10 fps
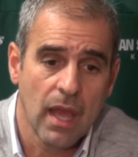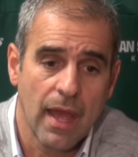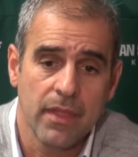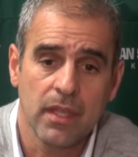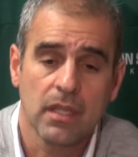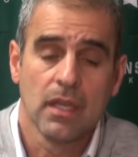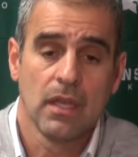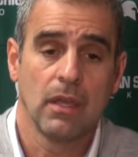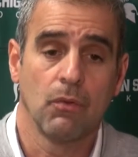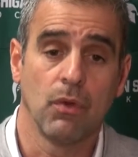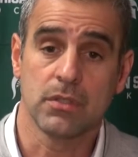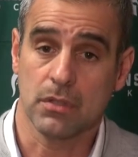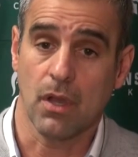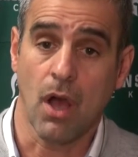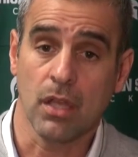I think what's
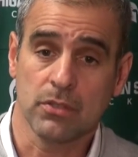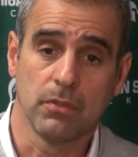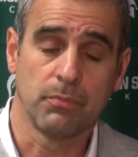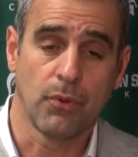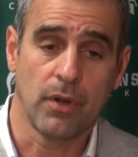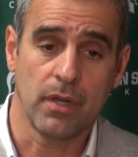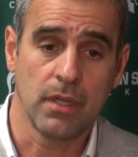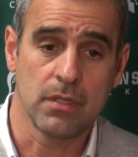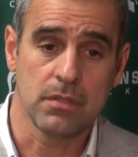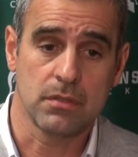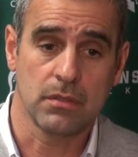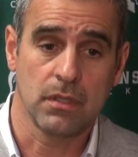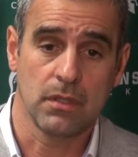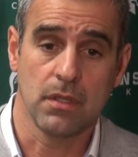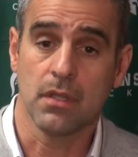also important is
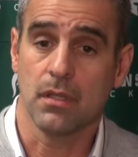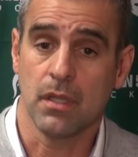the,